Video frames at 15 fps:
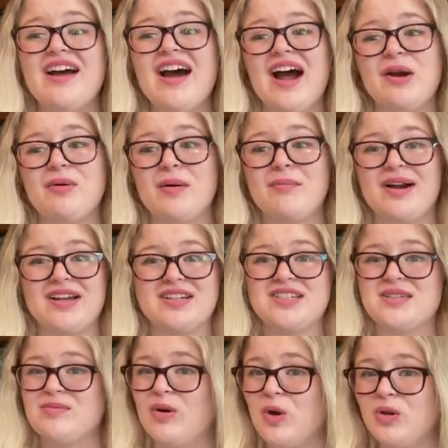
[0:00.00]
I went back to
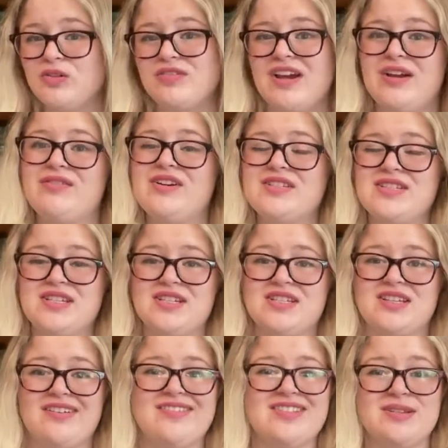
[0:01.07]
some old favourites and
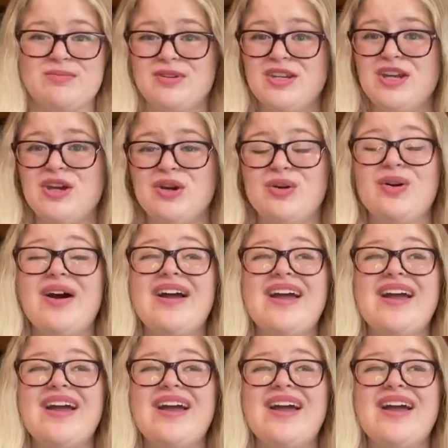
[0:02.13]
discovered some new.